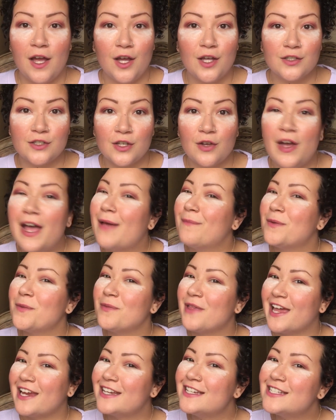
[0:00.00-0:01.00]
Also, happy
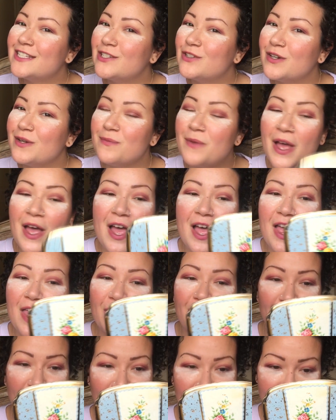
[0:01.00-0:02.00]
Black History
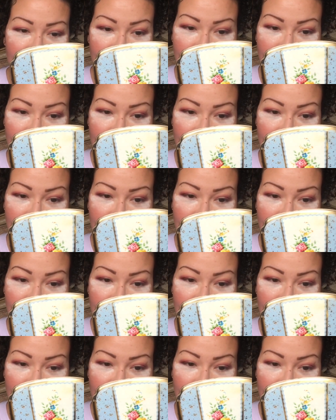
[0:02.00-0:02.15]
Month.